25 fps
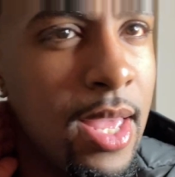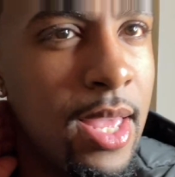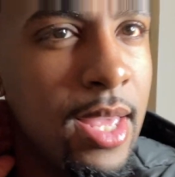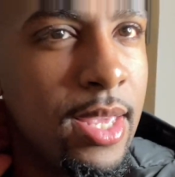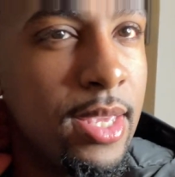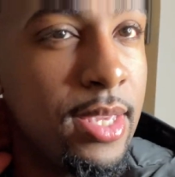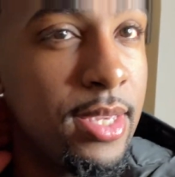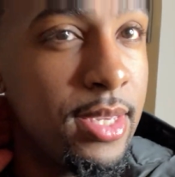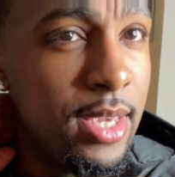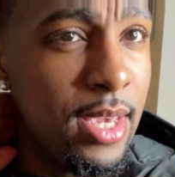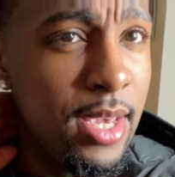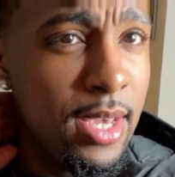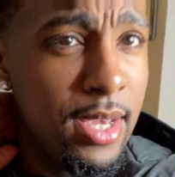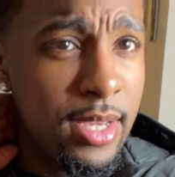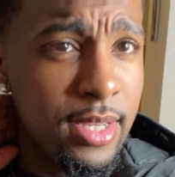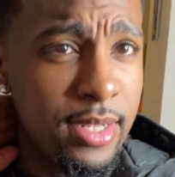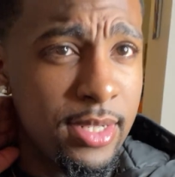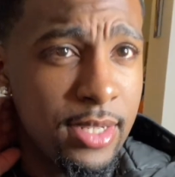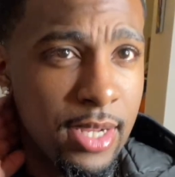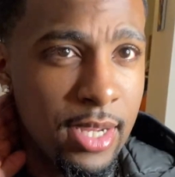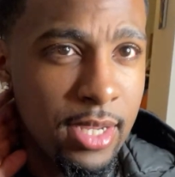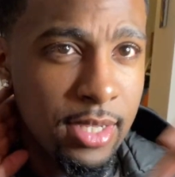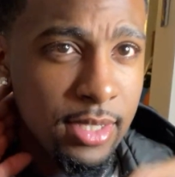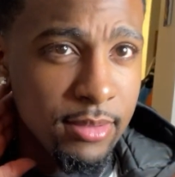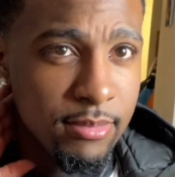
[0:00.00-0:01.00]
Yeah, and
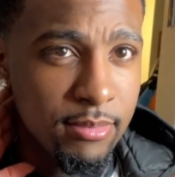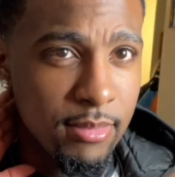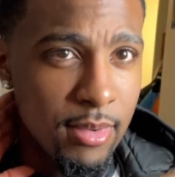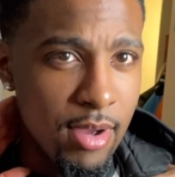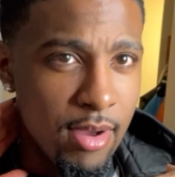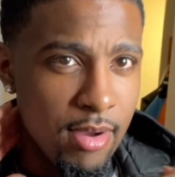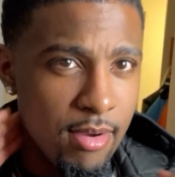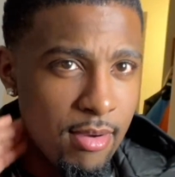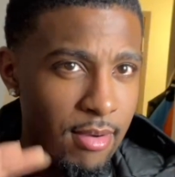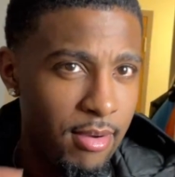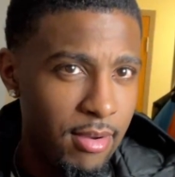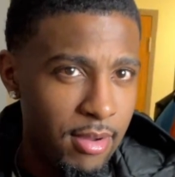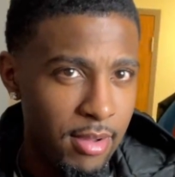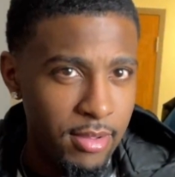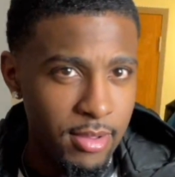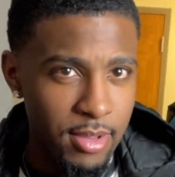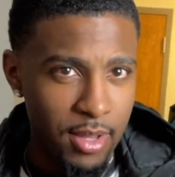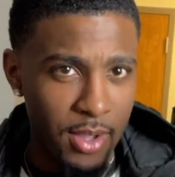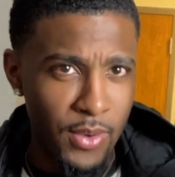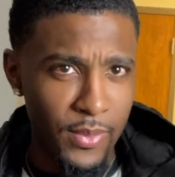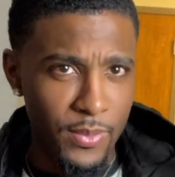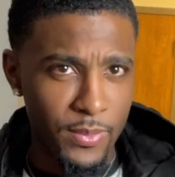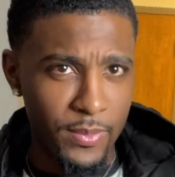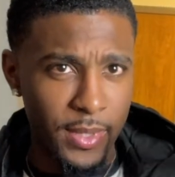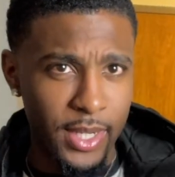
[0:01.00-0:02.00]
I am
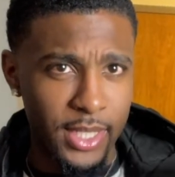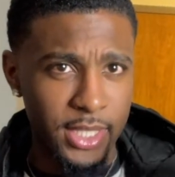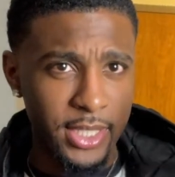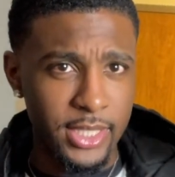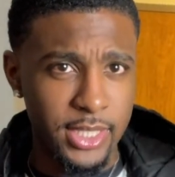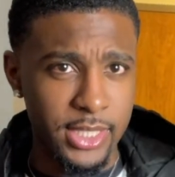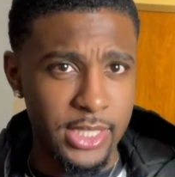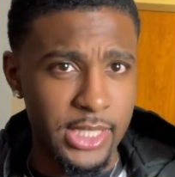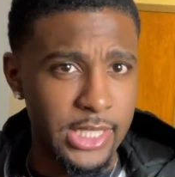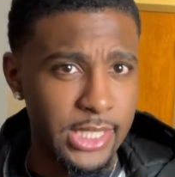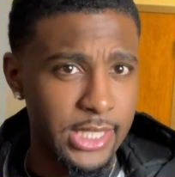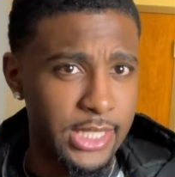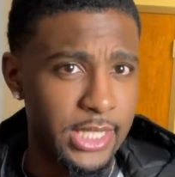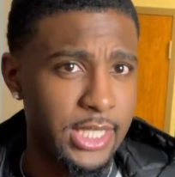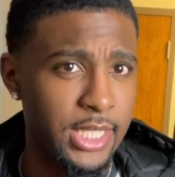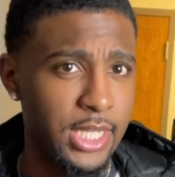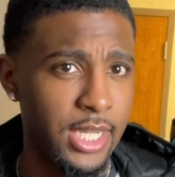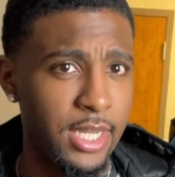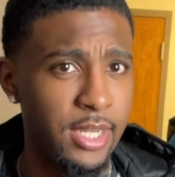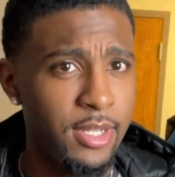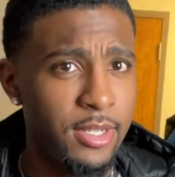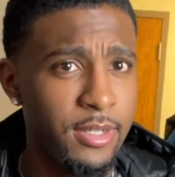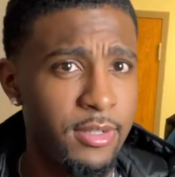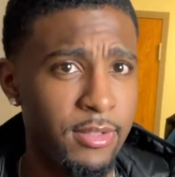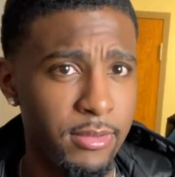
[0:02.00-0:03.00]
all ready to
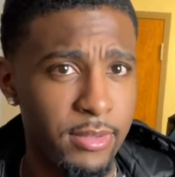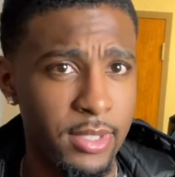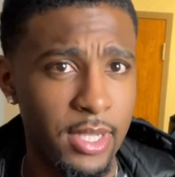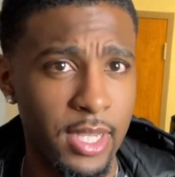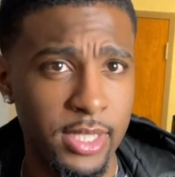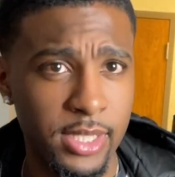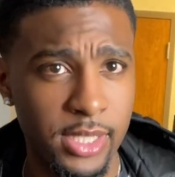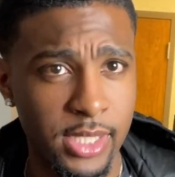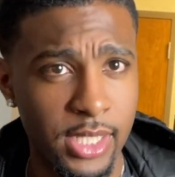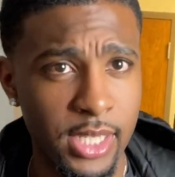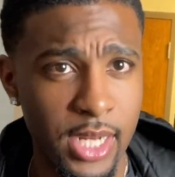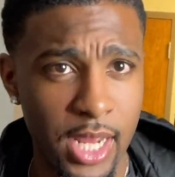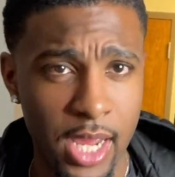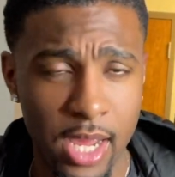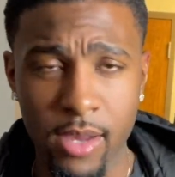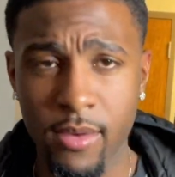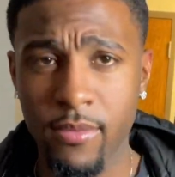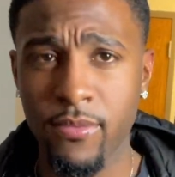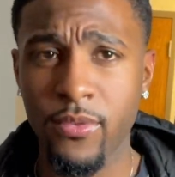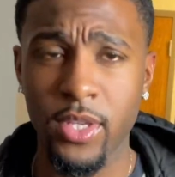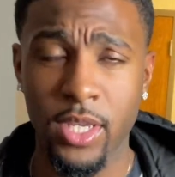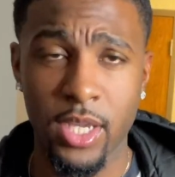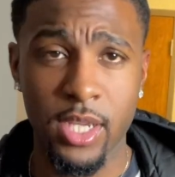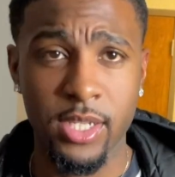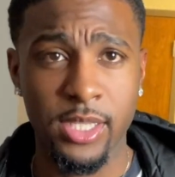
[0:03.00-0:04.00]
go. Y'all seen the
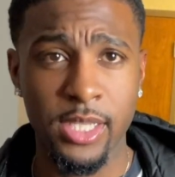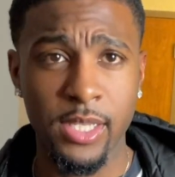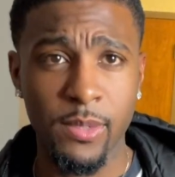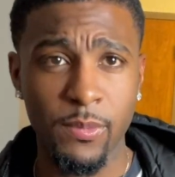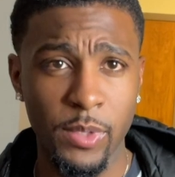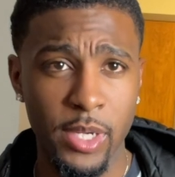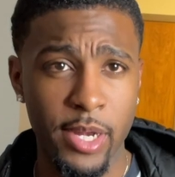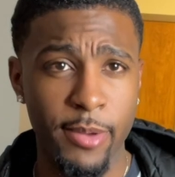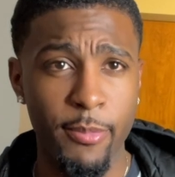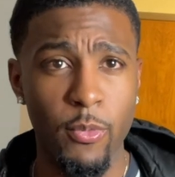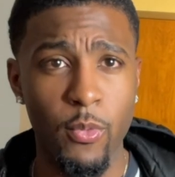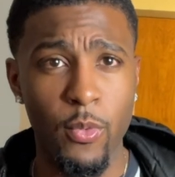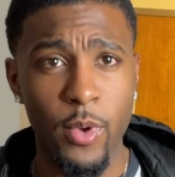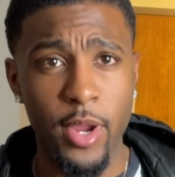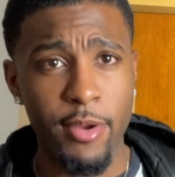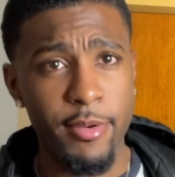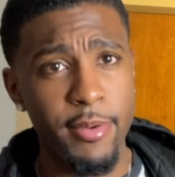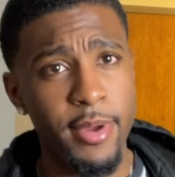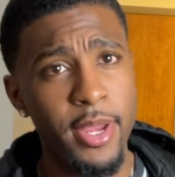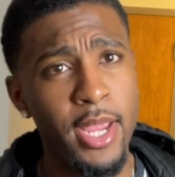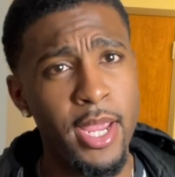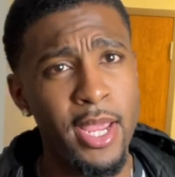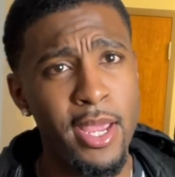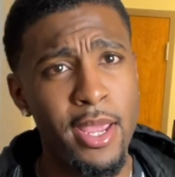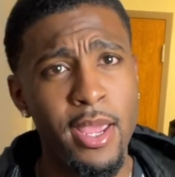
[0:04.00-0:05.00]
outfit. Y'all seen what I'm
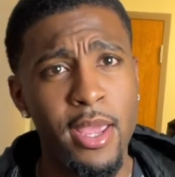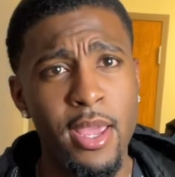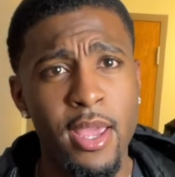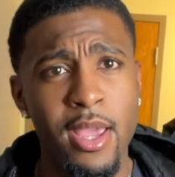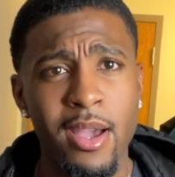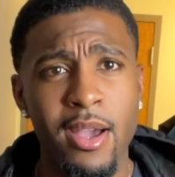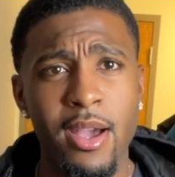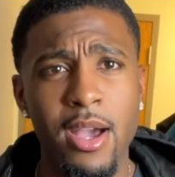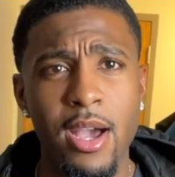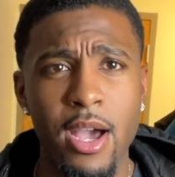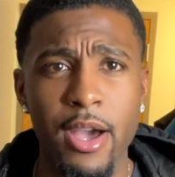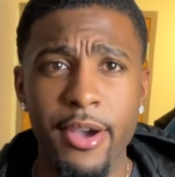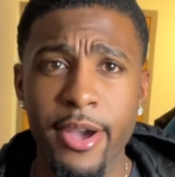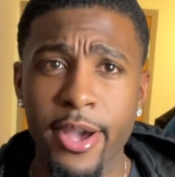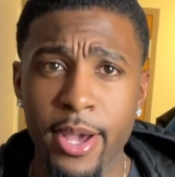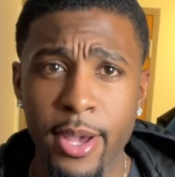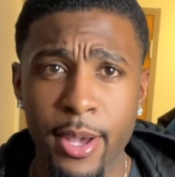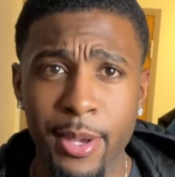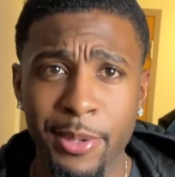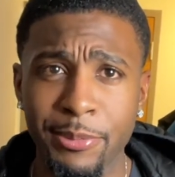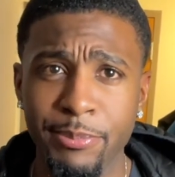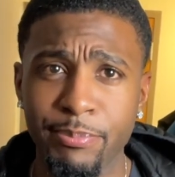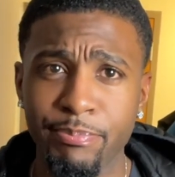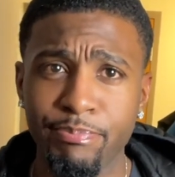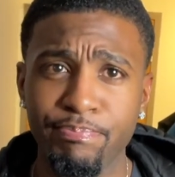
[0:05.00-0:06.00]
wearing.
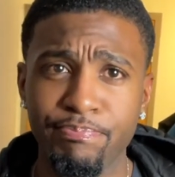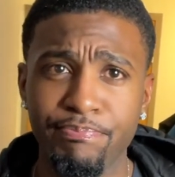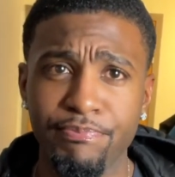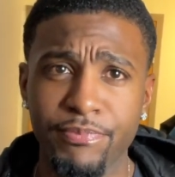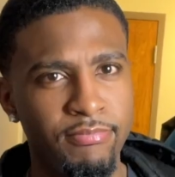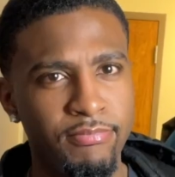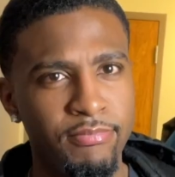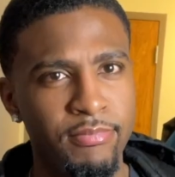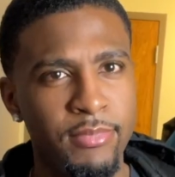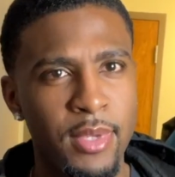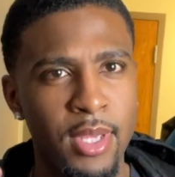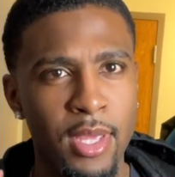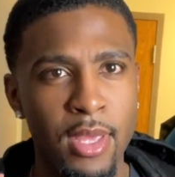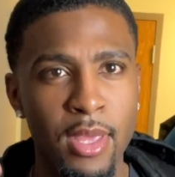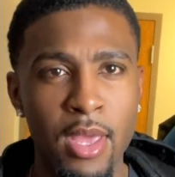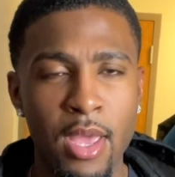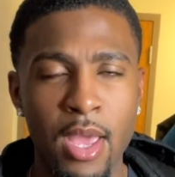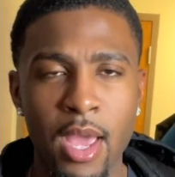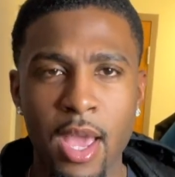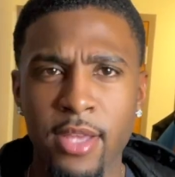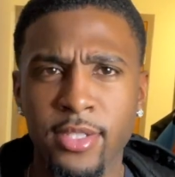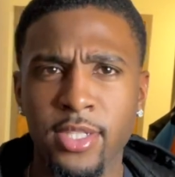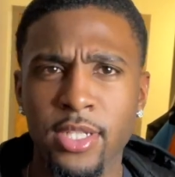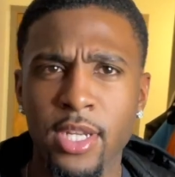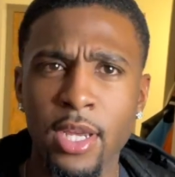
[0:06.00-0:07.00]
Um,
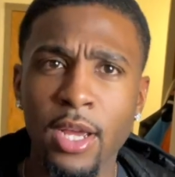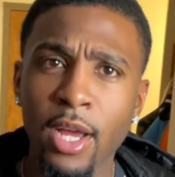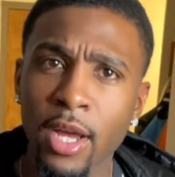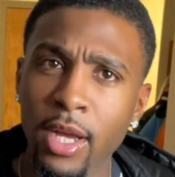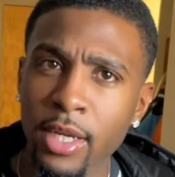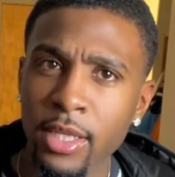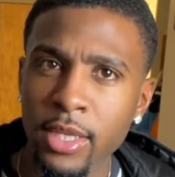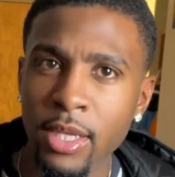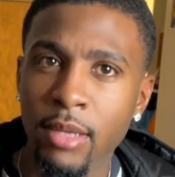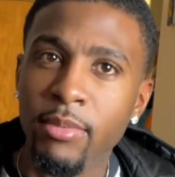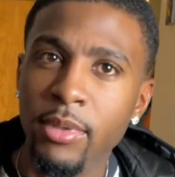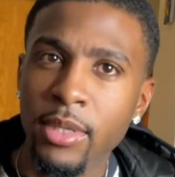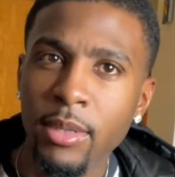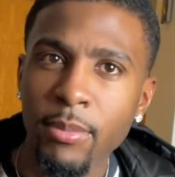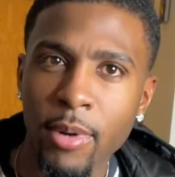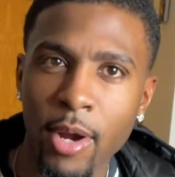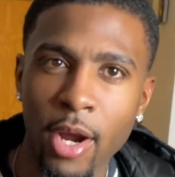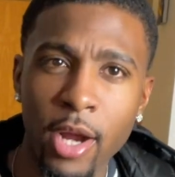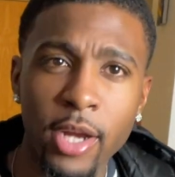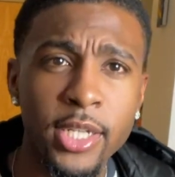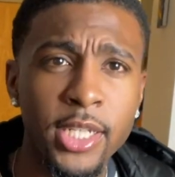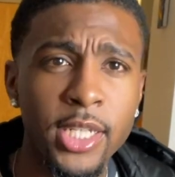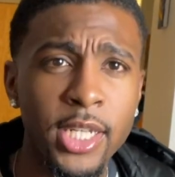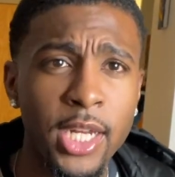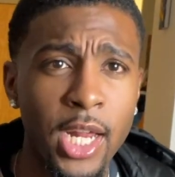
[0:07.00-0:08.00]
I'll show y'all a clip of the
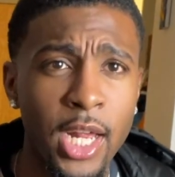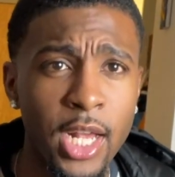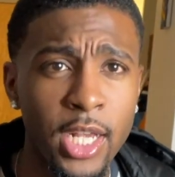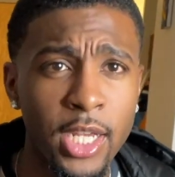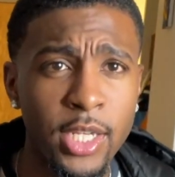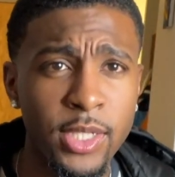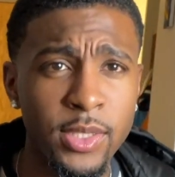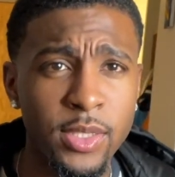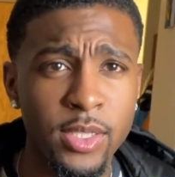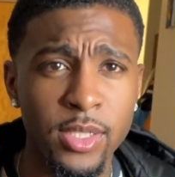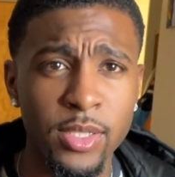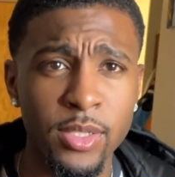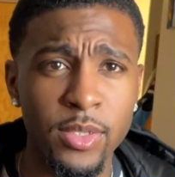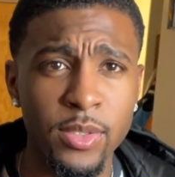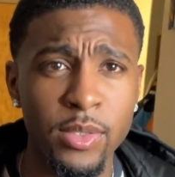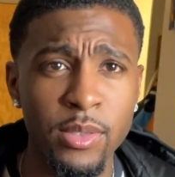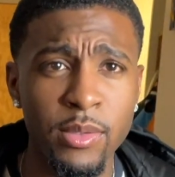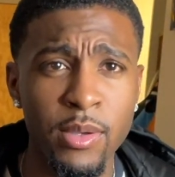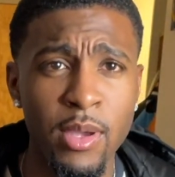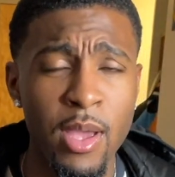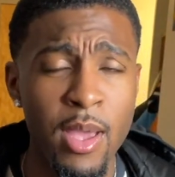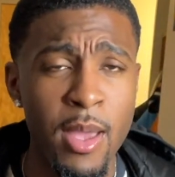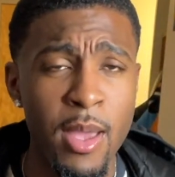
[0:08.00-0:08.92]
party that I go to,